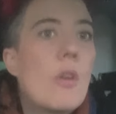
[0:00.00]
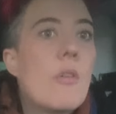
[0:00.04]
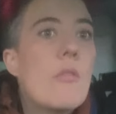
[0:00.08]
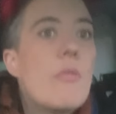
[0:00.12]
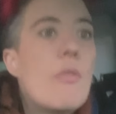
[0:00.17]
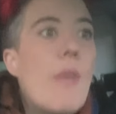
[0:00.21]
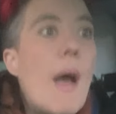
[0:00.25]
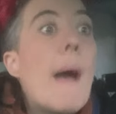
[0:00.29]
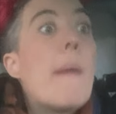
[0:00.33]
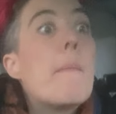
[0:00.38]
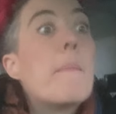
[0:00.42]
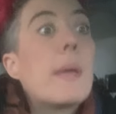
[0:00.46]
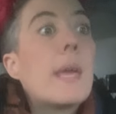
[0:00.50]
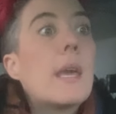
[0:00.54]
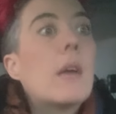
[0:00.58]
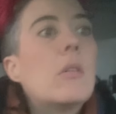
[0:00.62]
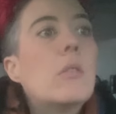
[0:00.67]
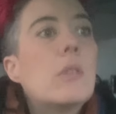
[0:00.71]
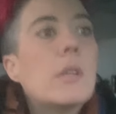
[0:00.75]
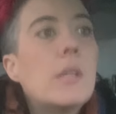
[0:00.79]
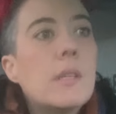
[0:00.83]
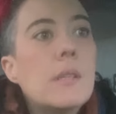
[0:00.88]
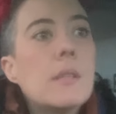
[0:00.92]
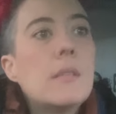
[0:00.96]
that meal
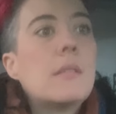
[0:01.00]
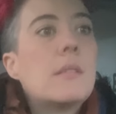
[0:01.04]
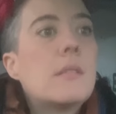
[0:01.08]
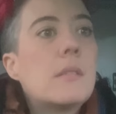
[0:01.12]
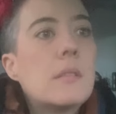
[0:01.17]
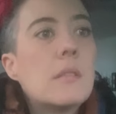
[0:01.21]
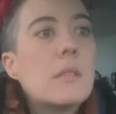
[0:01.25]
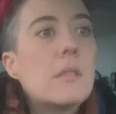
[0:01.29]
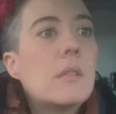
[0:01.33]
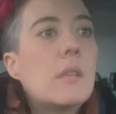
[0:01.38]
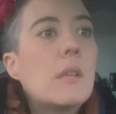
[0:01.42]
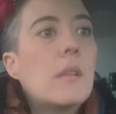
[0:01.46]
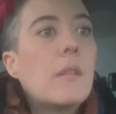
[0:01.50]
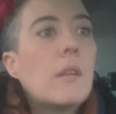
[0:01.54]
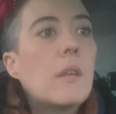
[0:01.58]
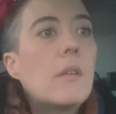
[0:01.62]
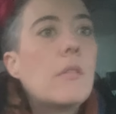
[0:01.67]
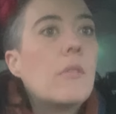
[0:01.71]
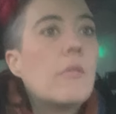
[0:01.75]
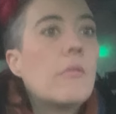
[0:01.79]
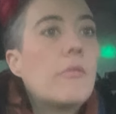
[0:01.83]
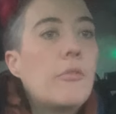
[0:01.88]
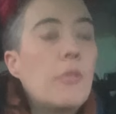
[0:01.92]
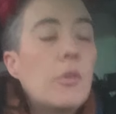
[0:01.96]
is
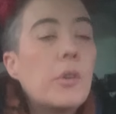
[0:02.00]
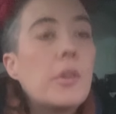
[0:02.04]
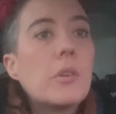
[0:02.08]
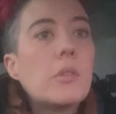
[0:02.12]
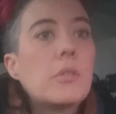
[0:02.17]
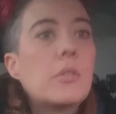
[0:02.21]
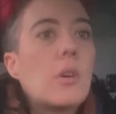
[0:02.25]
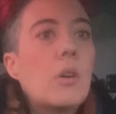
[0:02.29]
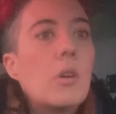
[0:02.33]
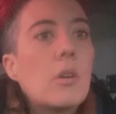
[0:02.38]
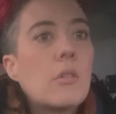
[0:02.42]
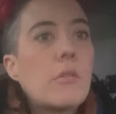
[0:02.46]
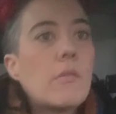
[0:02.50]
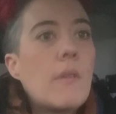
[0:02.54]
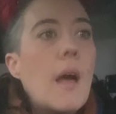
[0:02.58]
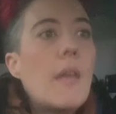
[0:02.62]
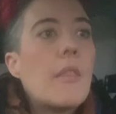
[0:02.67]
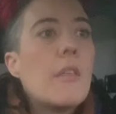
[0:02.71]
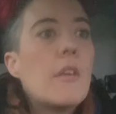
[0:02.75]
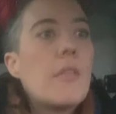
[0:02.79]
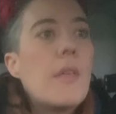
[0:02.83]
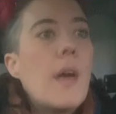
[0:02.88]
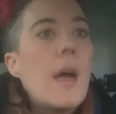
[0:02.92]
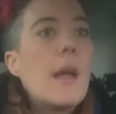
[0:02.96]
for your dog,
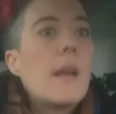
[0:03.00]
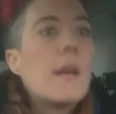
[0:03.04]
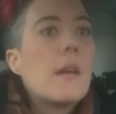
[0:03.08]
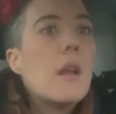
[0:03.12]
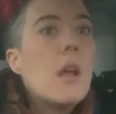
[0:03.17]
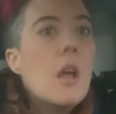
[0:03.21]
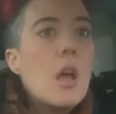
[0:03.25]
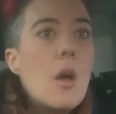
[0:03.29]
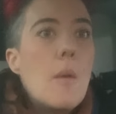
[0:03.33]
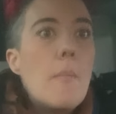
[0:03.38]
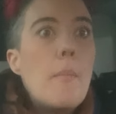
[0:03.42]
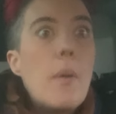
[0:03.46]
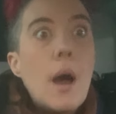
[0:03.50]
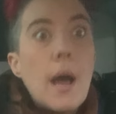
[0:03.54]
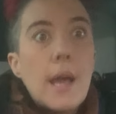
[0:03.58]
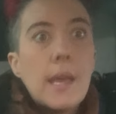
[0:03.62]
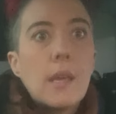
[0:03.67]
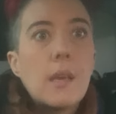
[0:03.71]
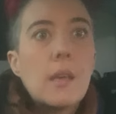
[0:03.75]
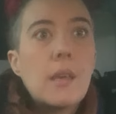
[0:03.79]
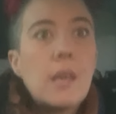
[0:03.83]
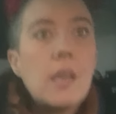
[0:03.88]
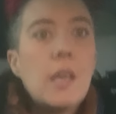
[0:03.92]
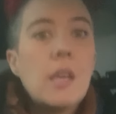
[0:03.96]
rather than
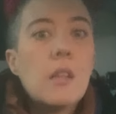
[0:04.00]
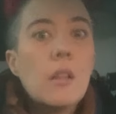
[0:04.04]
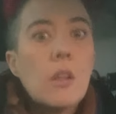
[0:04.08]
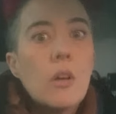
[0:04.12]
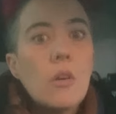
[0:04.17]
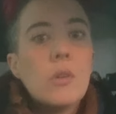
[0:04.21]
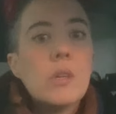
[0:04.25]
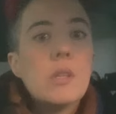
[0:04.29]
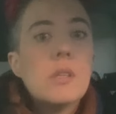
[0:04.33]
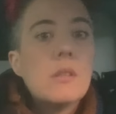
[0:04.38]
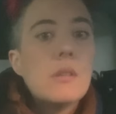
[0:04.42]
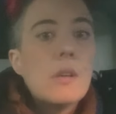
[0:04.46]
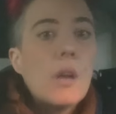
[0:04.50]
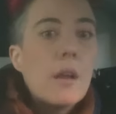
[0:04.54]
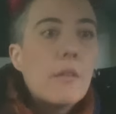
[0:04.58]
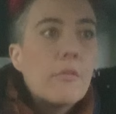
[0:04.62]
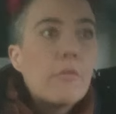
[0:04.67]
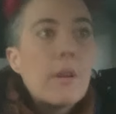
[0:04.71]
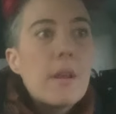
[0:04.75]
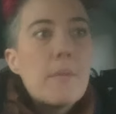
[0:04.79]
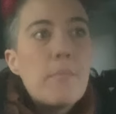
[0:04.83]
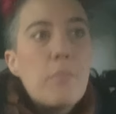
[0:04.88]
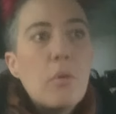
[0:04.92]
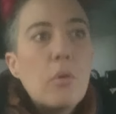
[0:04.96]
buying a kilo
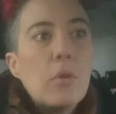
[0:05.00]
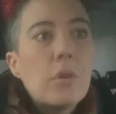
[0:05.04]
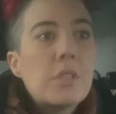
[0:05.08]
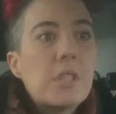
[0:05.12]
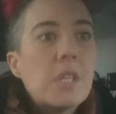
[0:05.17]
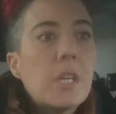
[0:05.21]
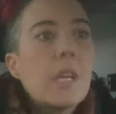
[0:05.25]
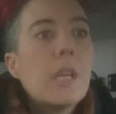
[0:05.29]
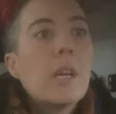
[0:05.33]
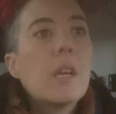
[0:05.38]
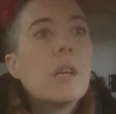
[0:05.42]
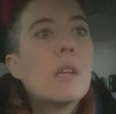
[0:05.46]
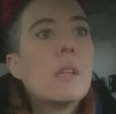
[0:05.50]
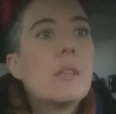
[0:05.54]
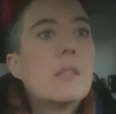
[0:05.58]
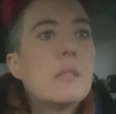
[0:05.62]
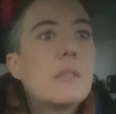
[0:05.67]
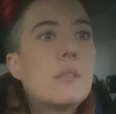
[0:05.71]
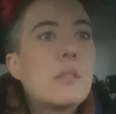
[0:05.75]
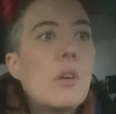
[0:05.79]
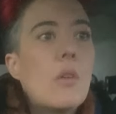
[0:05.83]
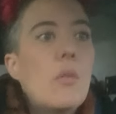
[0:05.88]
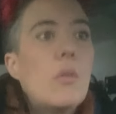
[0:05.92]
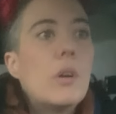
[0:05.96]
and reportioning it and
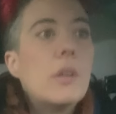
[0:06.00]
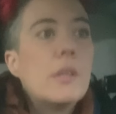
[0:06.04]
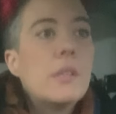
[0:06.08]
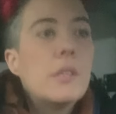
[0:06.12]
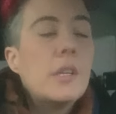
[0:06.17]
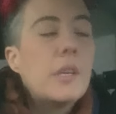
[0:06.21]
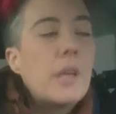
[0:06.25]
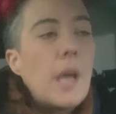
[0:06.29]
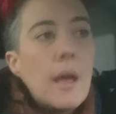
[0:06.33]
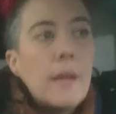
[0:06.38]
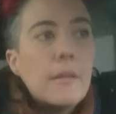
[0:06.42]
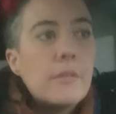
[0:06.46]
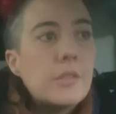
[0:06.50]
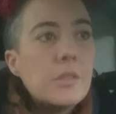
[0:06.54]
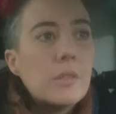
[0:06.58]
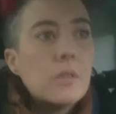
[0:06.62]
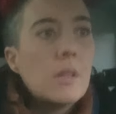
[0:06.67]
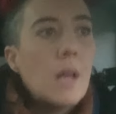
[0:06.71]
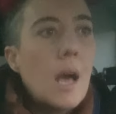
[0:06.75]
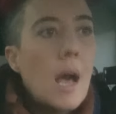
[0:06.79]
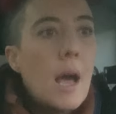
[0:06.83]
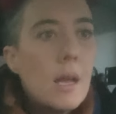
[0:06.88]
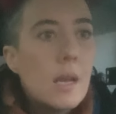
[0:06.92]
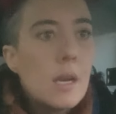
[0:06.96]
so on. You can do
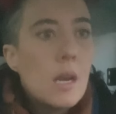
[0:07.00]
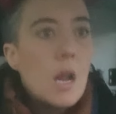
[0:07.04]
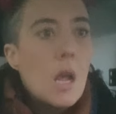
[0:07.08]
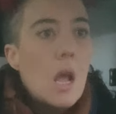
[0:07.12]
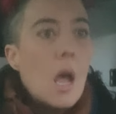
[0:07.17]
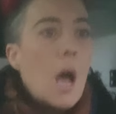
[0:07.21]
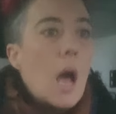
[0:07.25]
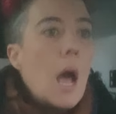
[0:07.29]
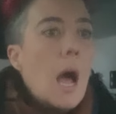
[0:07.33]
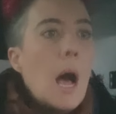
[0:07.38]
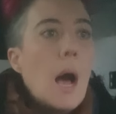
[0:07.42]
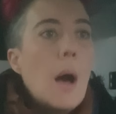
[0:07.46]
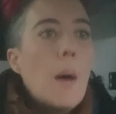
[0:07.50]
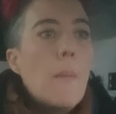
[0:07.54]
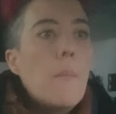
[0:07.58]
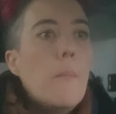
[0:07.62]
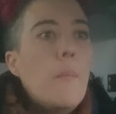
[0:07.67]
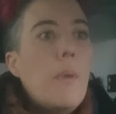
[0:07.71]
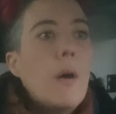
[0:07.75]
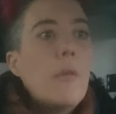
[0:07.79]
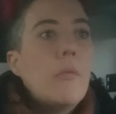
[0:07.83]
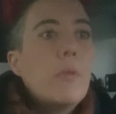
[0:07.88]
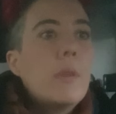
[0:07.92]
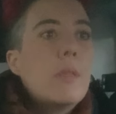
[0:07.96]
that,
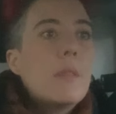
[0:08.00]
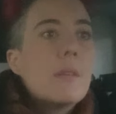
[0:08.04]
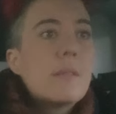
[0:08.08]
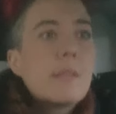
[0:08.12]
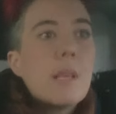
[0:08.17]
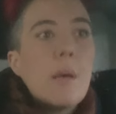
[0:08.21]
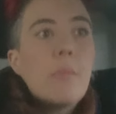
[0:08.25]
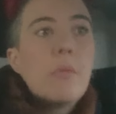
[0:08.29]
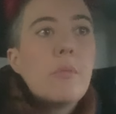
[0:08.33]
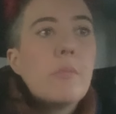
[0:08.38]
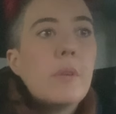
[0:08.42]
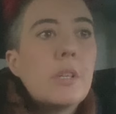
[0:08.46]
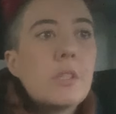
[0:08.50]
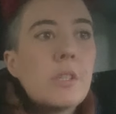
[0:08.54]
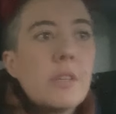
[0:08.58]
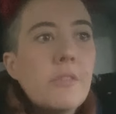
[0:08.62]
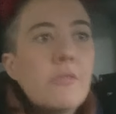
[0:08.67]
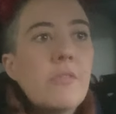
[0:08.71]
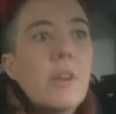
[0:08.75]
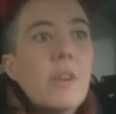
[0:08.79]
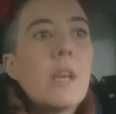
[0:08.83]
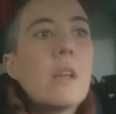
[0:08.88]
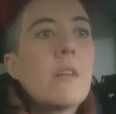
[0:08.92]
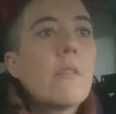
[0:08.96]
but with the supplementary
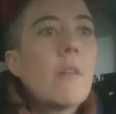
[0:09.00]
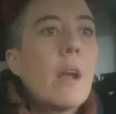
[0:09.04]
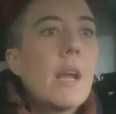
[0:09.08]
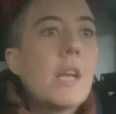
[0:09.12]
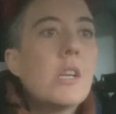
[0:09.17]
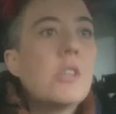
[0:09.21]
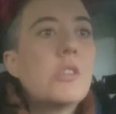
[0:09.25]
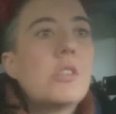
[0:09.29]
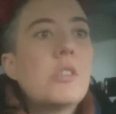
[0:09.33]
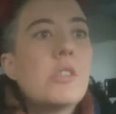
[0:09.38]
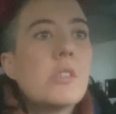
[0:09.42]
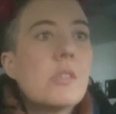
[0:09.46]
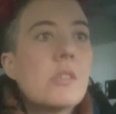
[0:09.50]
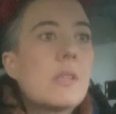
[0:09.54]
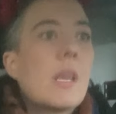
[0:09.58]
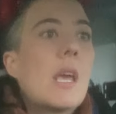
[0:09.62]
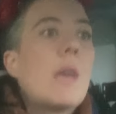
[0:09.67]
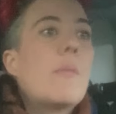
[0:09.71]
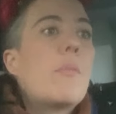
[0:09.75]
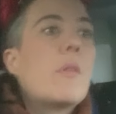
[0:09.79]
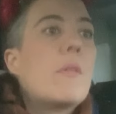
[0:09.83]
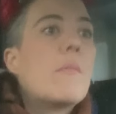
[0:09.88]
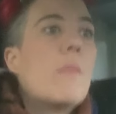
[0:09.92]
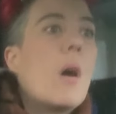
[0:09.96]
feeding range, just
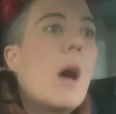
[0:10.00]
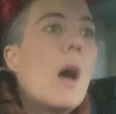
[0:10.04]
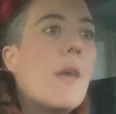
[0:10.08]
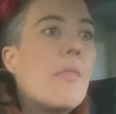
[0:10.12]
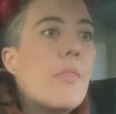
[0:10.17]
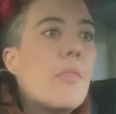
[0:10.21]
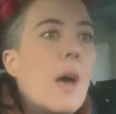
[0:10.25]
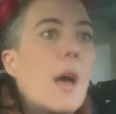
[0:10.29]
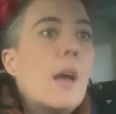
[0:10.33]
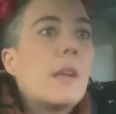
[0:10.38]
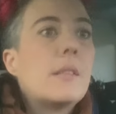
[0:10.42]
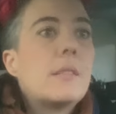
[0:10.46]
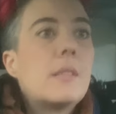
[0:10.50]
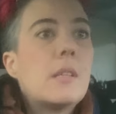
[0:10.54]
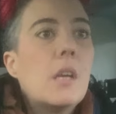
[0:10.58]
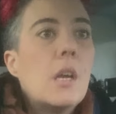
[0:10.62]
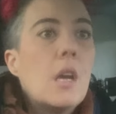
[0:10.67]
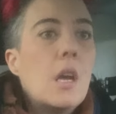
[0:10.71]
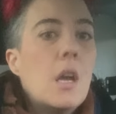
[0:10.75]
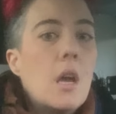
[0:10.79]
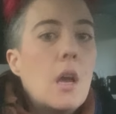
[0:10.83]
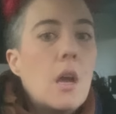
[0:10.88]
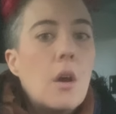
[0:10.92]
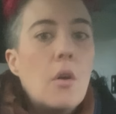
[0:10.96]
keep in mind that
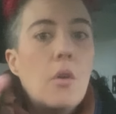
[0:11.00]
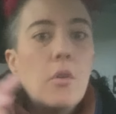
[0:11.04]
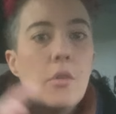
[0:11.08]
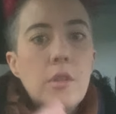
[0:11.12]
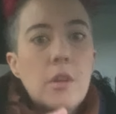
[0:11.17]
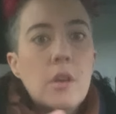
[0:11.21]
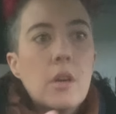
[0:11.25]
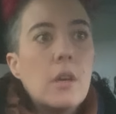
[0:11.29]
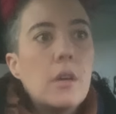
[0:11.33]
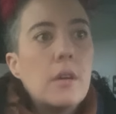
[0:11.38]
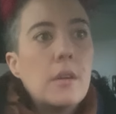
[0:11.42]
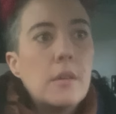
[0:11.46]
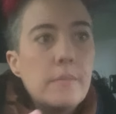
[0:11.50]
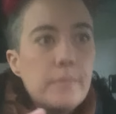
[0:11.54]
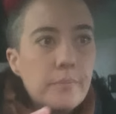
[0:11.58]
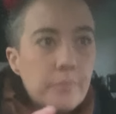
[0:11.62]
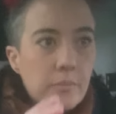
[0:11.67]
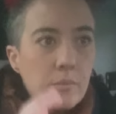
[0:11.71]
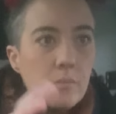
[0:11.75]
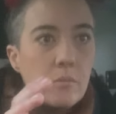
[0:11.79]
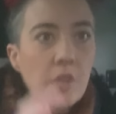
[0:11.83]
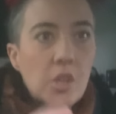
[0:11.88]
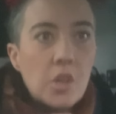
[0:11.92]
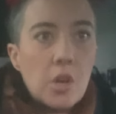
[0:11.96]
all the
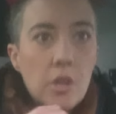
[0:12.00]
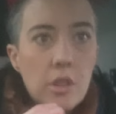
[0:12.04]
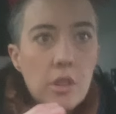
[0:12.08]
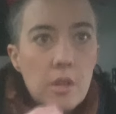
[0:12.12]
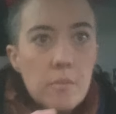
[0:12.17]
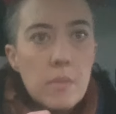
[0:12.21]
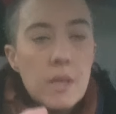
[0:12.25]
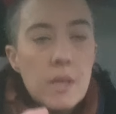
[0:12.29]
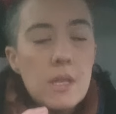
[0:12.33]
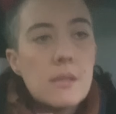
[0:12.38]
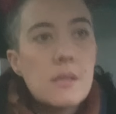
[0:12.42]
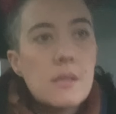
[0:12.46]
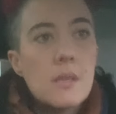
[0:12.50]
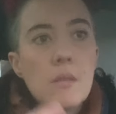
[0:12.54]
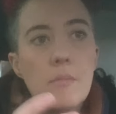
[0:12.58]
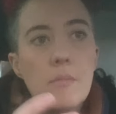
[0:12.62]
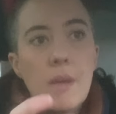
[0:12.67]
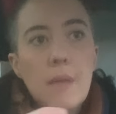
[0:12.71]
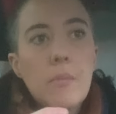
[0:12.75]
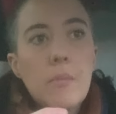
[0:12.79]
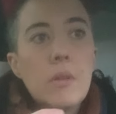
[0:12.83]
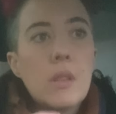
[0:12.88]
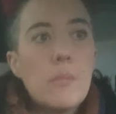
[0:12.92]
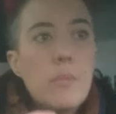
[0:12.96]
the mince and
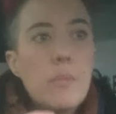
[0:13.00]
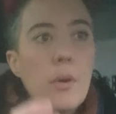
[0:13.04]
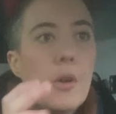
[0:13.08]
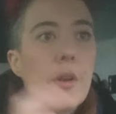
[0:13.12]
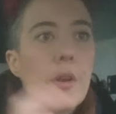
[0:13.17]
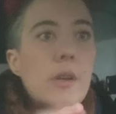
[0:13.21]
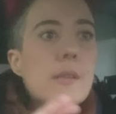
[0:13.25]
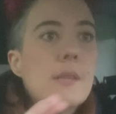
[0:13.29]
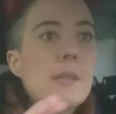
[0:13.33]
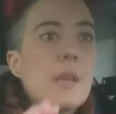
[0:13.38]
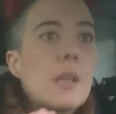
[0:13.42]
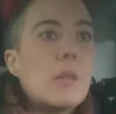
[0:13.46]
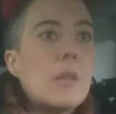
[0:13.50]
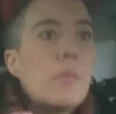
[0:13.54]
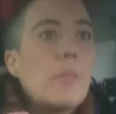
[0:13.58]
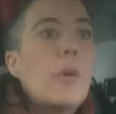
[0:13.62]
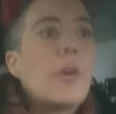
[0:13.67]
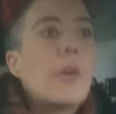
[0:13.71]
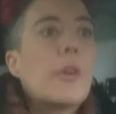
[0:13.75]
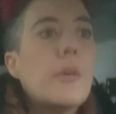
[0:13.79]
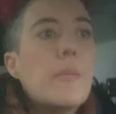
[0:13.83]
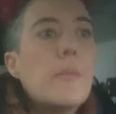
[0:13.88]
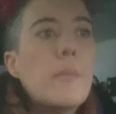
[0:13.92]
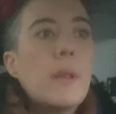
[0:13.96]
maybe the bone is at the
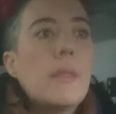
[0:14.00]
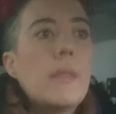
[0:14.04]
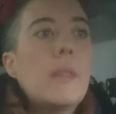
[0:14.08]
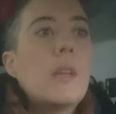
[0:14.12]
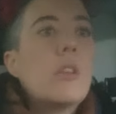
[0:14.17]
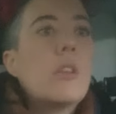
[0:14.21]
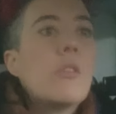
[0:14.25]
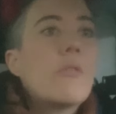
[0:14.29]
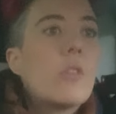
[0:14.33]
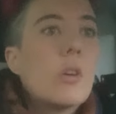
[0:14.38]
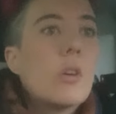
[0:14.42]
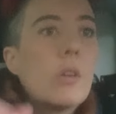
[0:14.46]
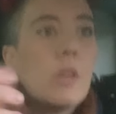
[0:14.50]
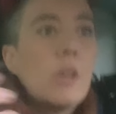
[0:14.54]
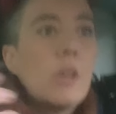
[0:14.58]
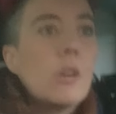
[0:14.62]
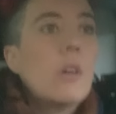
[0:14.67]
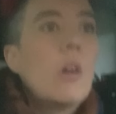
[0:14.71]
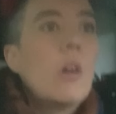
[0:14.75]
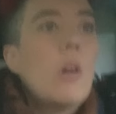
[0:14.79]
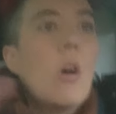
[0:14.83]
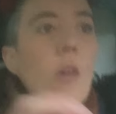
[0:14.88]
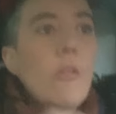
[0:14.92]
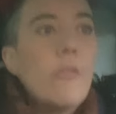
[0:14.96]
bottom, and then you've got
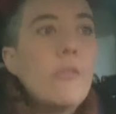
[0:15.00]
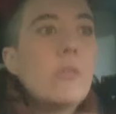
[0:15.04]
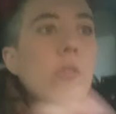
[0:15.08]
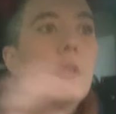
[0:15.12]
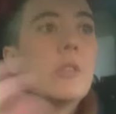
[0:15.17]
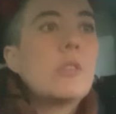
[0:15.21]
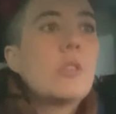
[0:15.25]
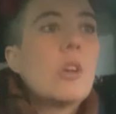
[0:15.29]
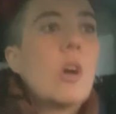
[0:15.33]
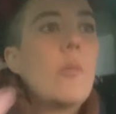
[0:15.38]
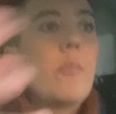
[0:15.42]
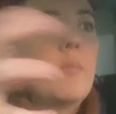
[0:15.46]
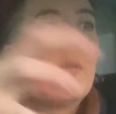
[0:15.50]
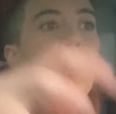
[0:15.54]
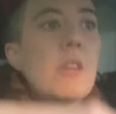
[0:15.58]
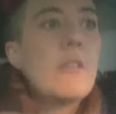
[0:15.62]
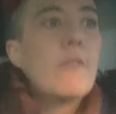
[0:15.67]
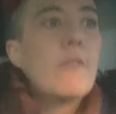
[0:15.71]
your offal on top and your